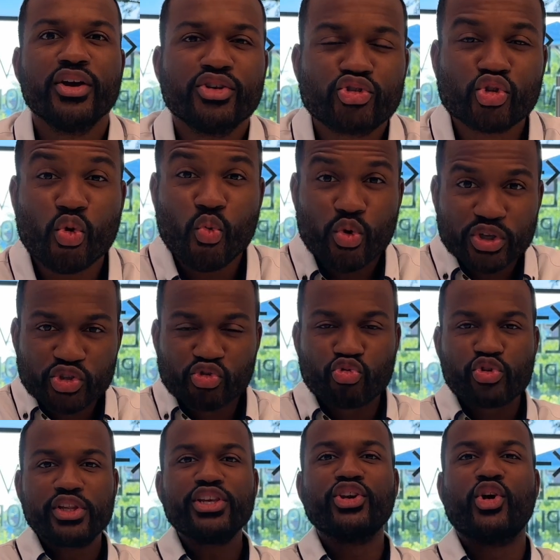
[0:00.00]
So what's
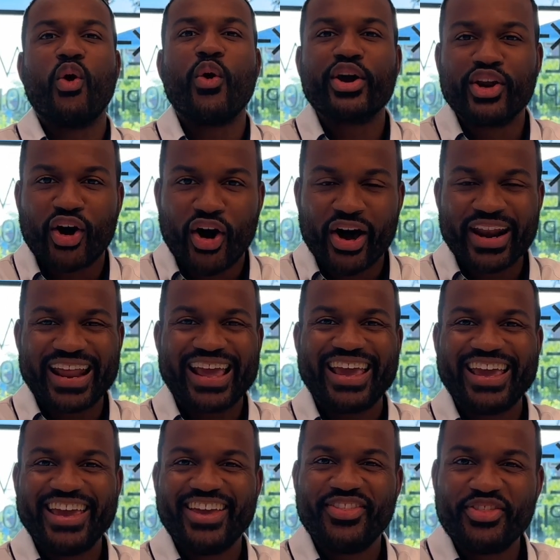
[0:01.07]
really going on
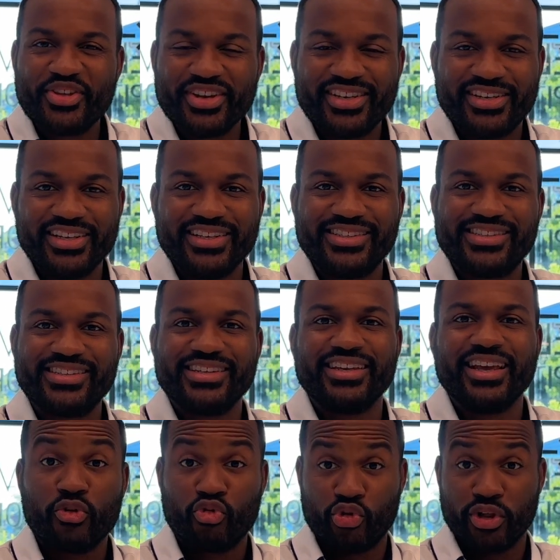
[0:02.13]
in the
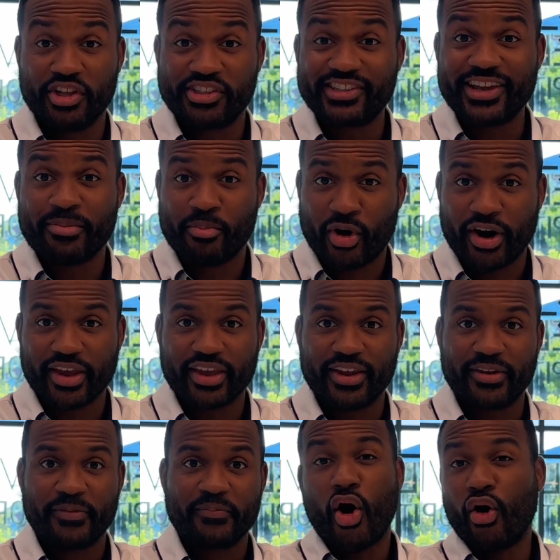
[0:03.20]
DC real estate market?
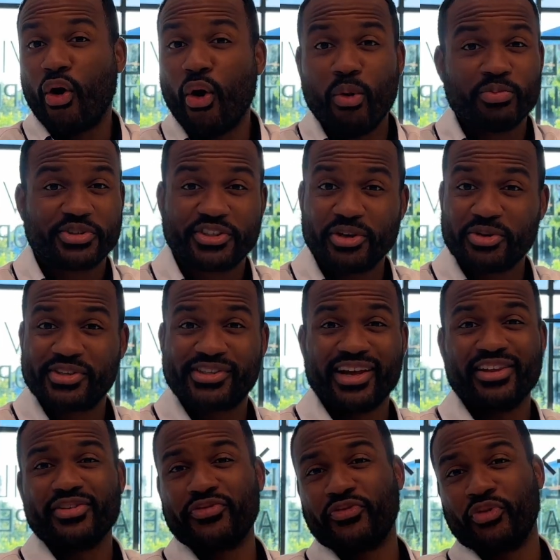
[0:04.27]
Are homes still
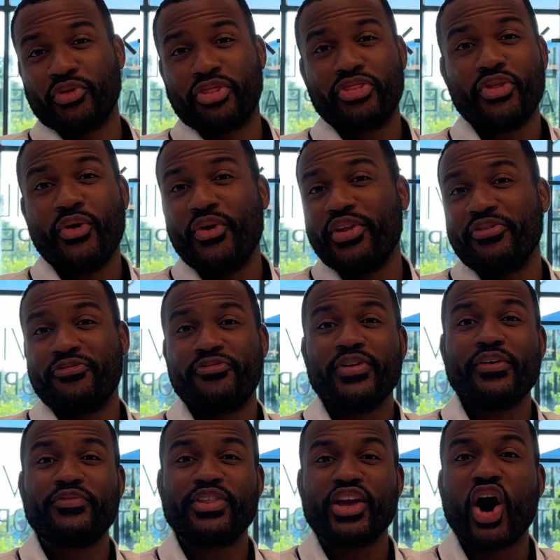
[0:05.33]
selling for 30,
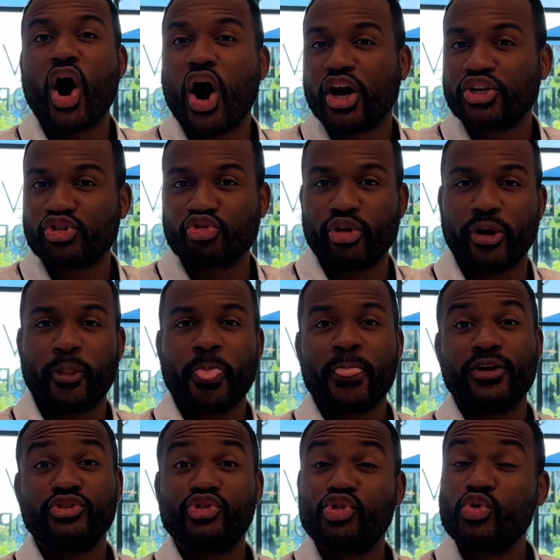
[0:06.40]
50, 100,
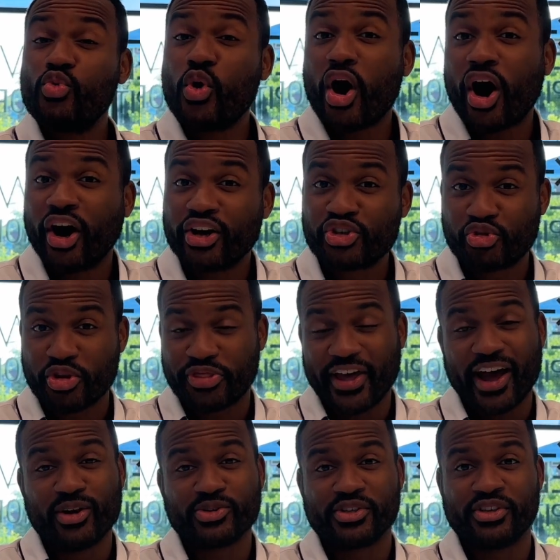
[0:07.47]

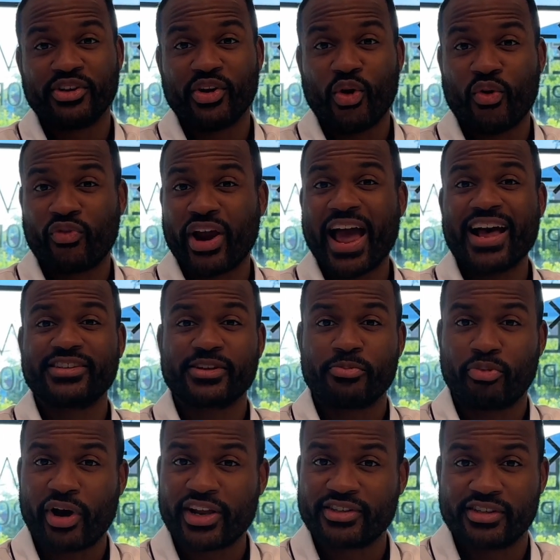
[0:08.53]
200,000 over asking
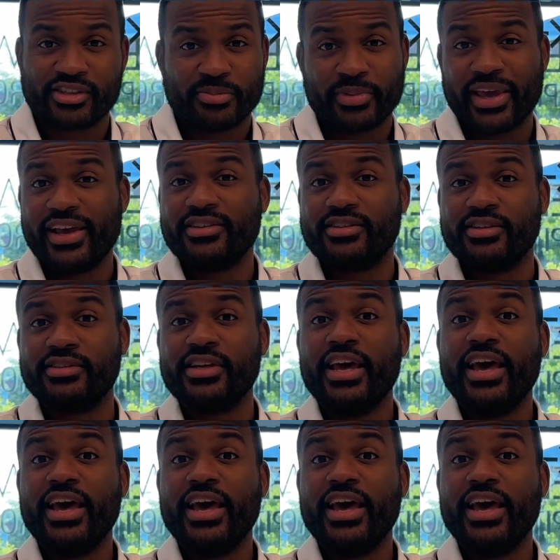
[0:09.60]
price in some cases?